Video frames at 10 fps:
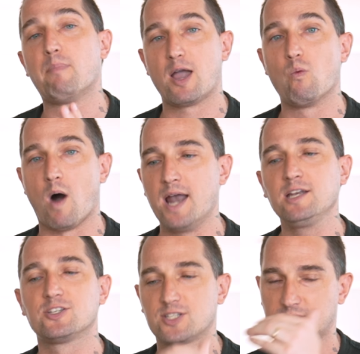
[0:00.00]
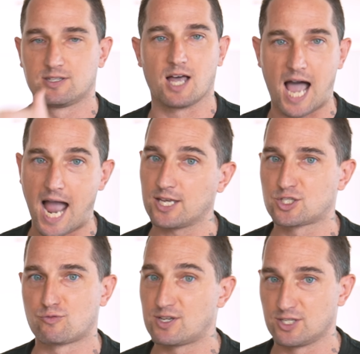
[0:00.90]
by one because it's the
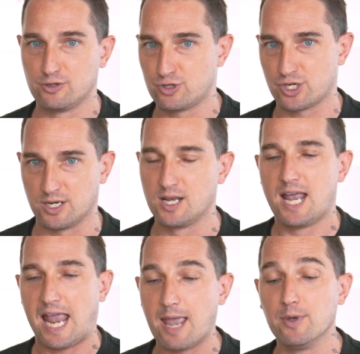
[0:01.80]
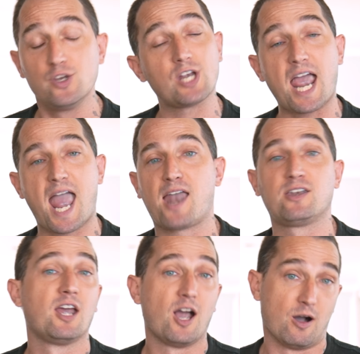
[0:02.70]
highest resolution image
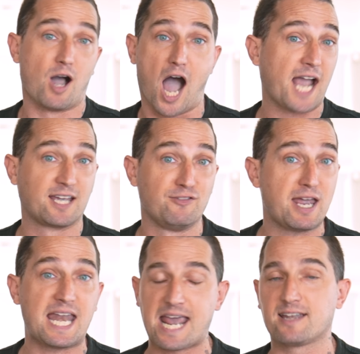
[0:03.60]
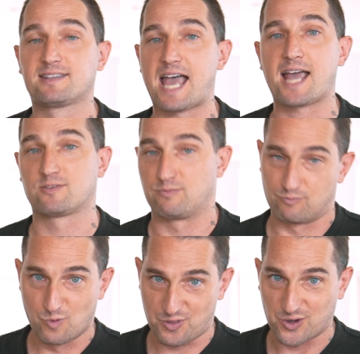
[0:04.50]
and I can then edit that
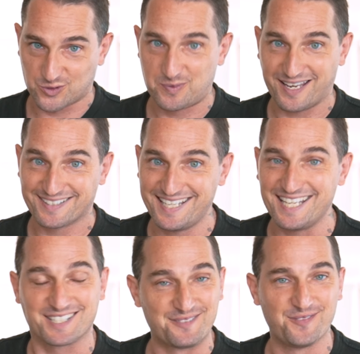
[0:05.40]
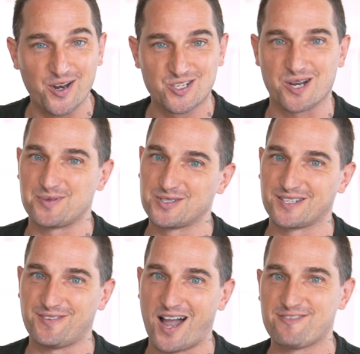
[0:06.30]
with those PSDs in Photoshop
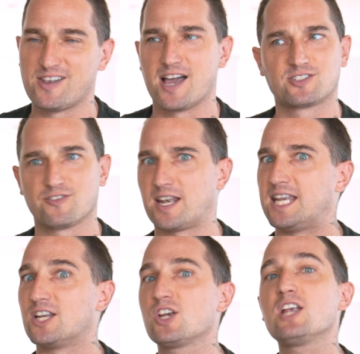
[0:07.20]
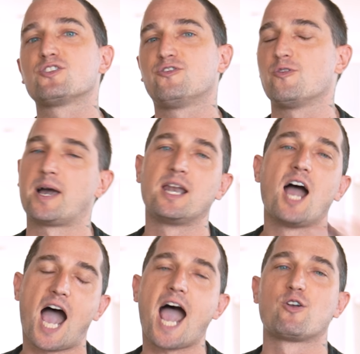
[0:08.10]
using Firefly. So if I need to change the format,
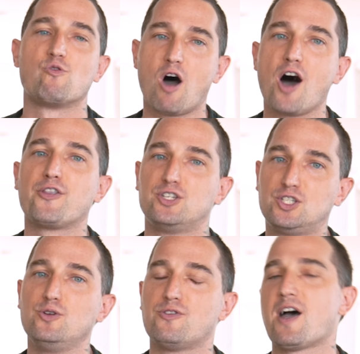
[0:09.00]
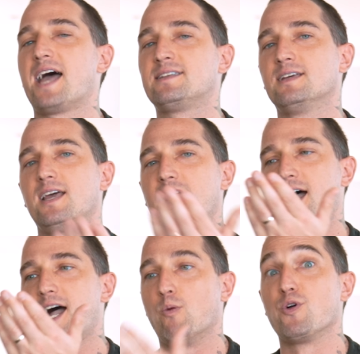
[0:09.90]
I'd rather do that
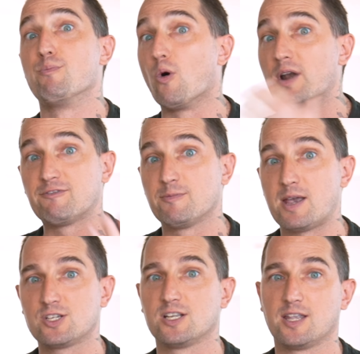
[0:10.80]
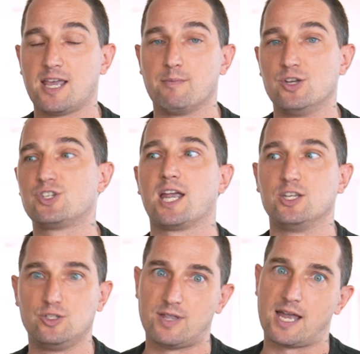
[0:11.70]
uh, with more information in the image
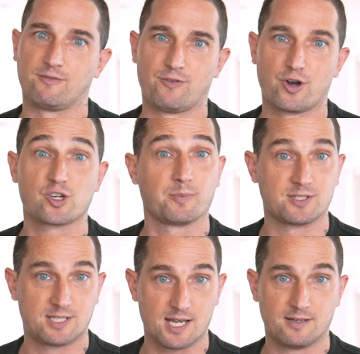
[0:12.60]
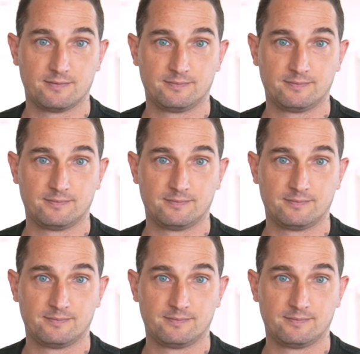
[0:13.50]
and do that in Photoshop instead.